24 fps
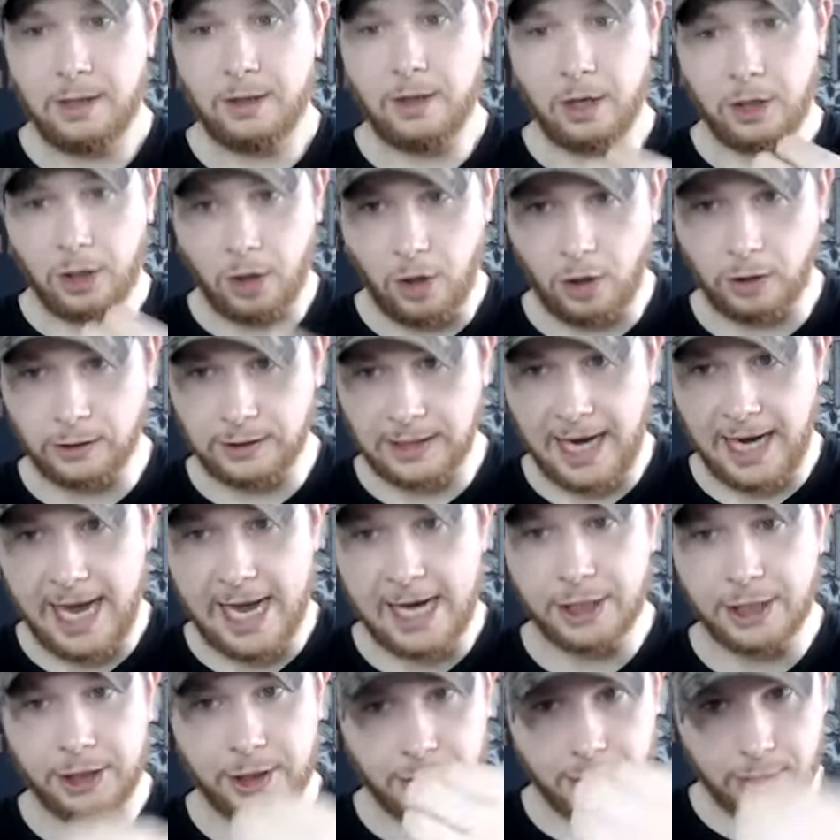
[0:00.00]
a call to
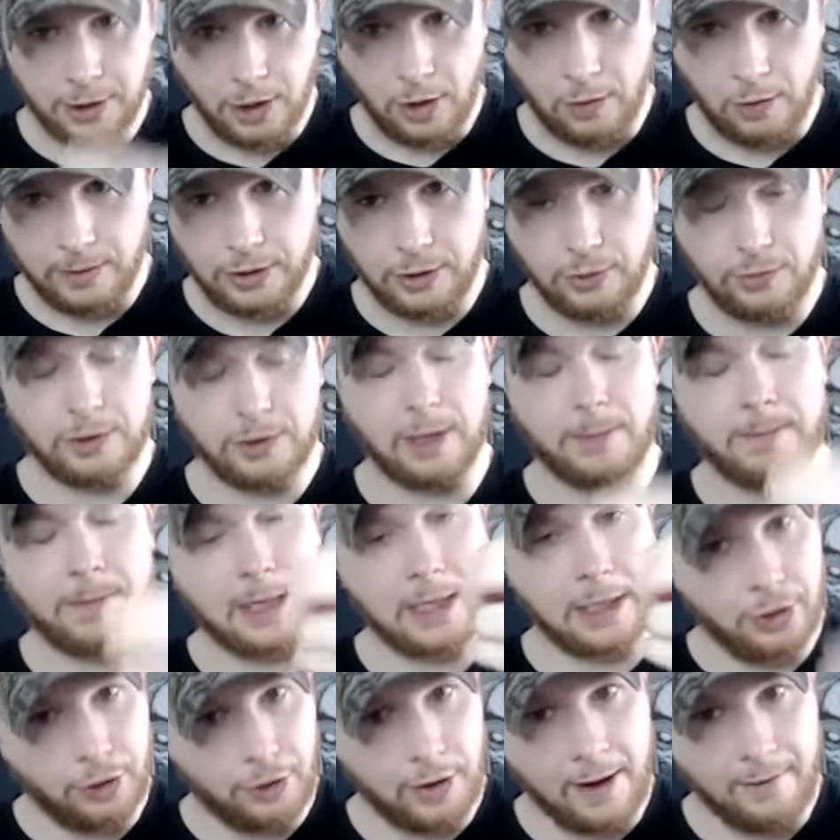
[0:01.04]
action to go and do something
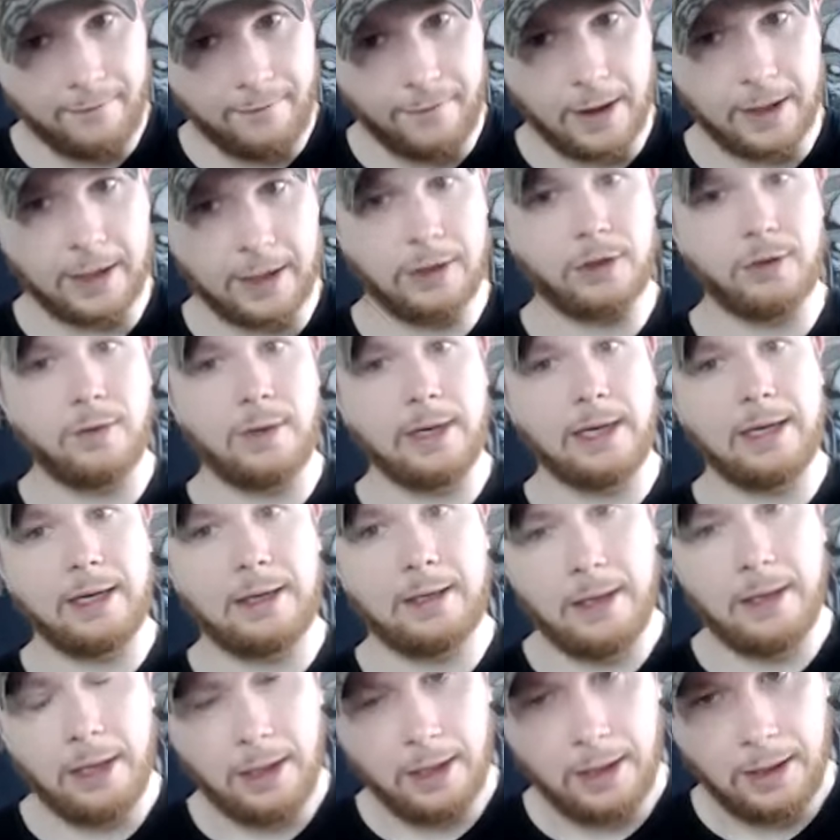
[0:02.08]
and you're not fucking doing it,